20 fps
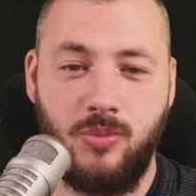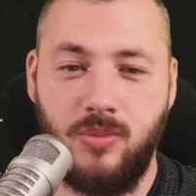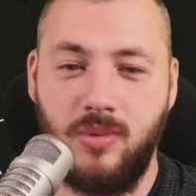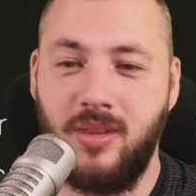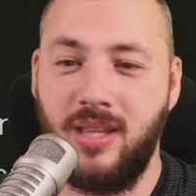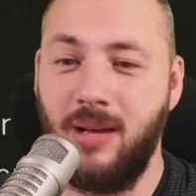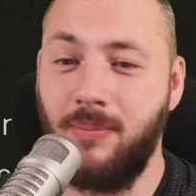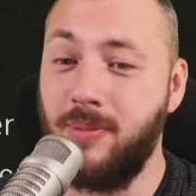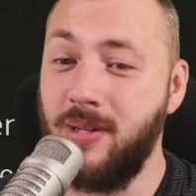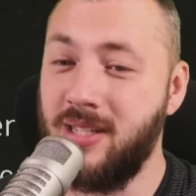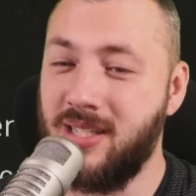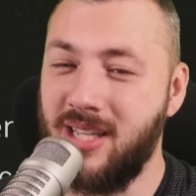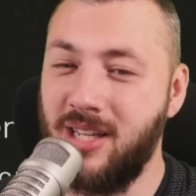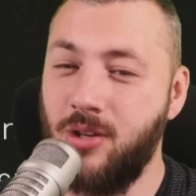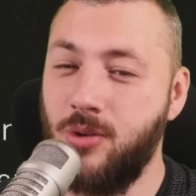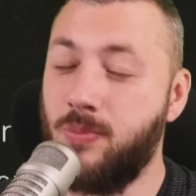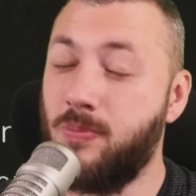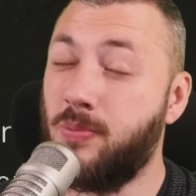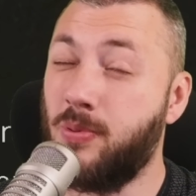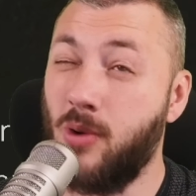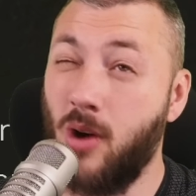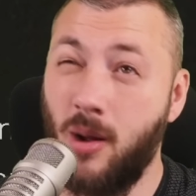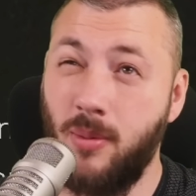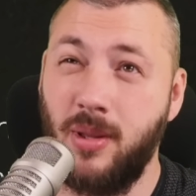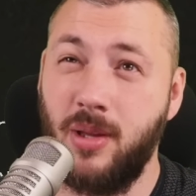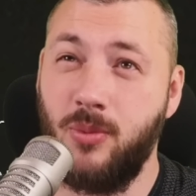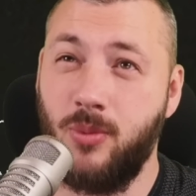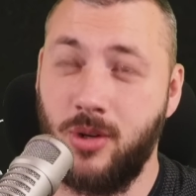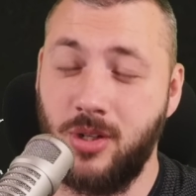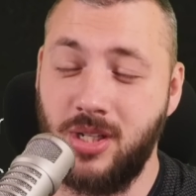That being said, you probably
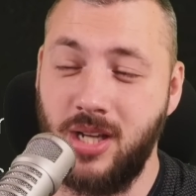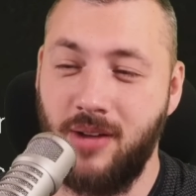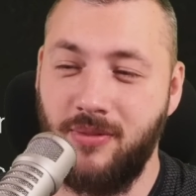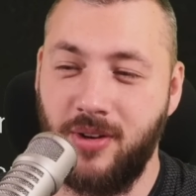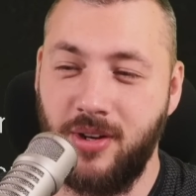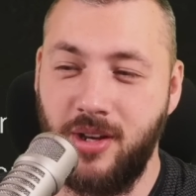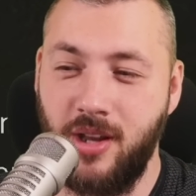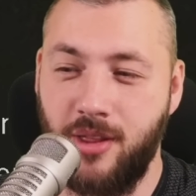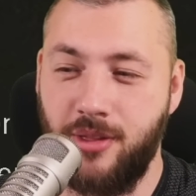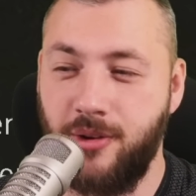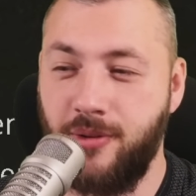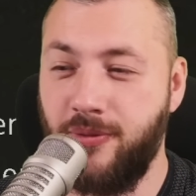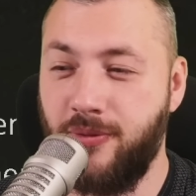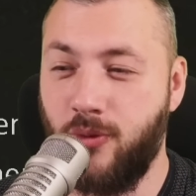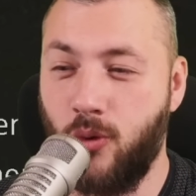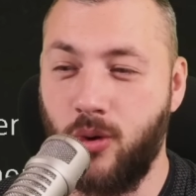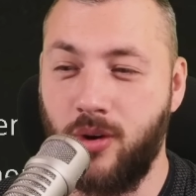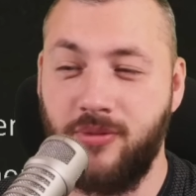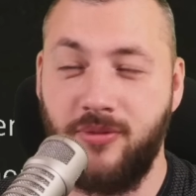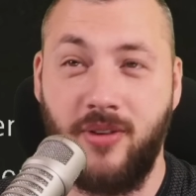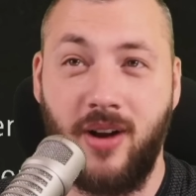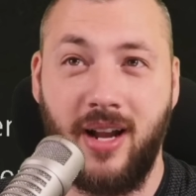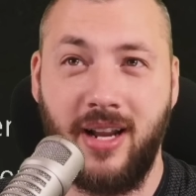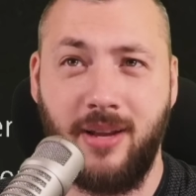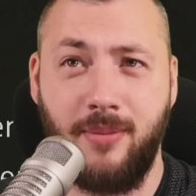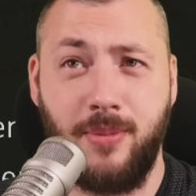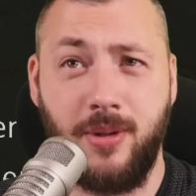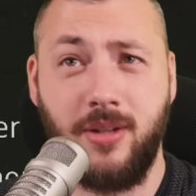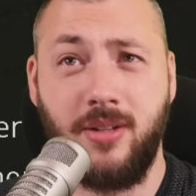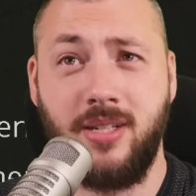want to have another fortifying
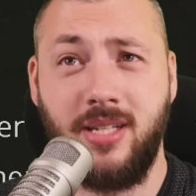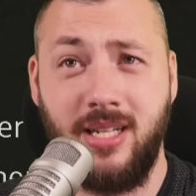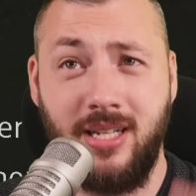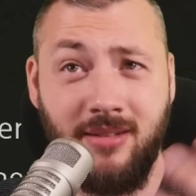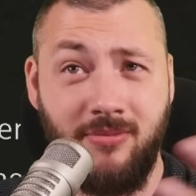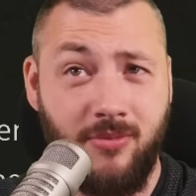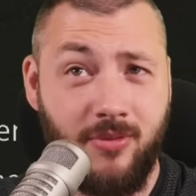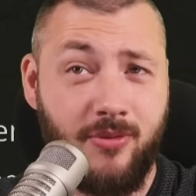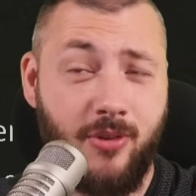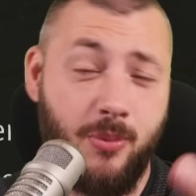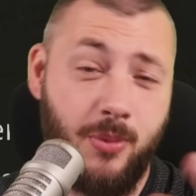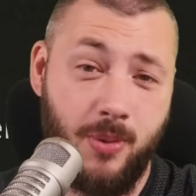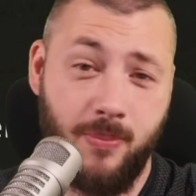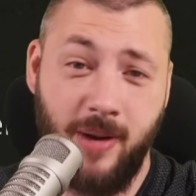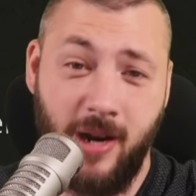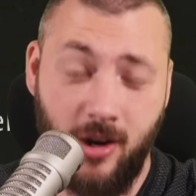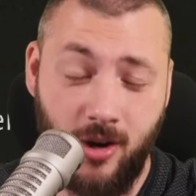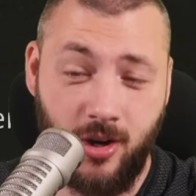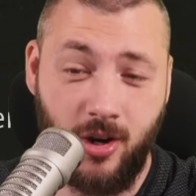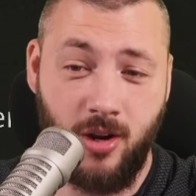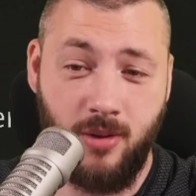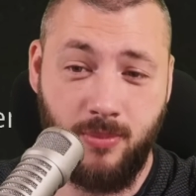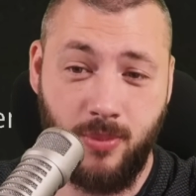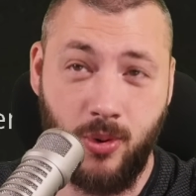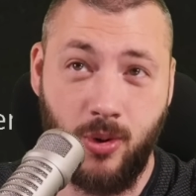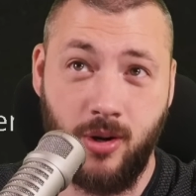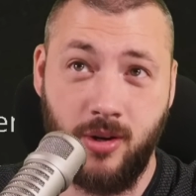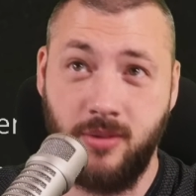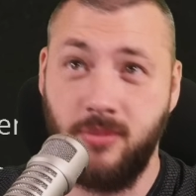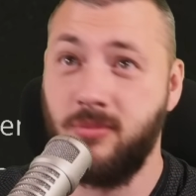ability from your Paragon
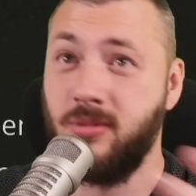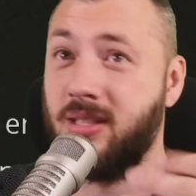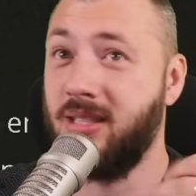board,